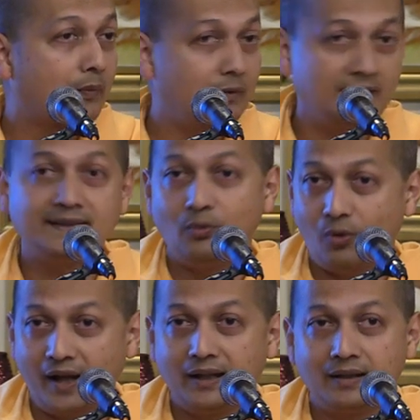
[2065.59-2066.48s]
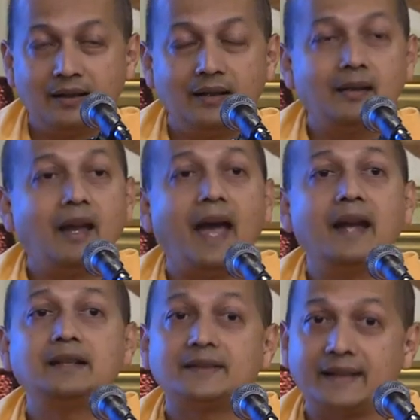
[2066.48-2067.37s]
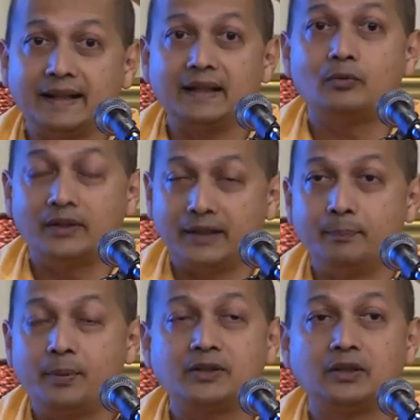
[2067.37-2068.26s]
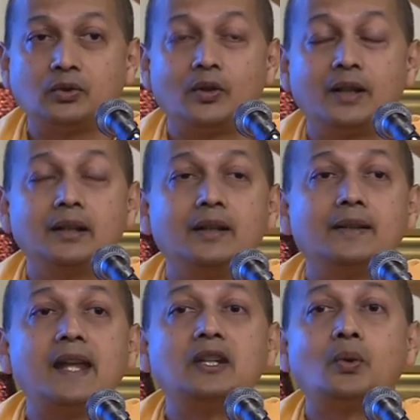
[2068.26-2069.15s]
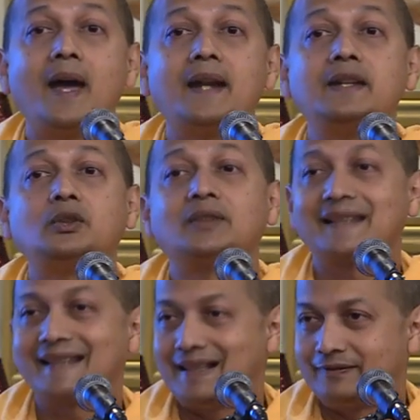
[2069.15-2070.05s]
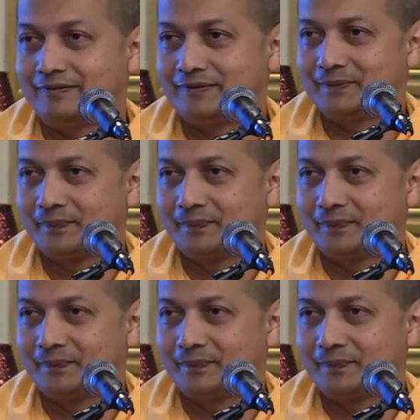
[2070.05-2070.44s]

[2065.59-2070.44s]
We'll see why. And the second one, the important one, the inquiry into the self.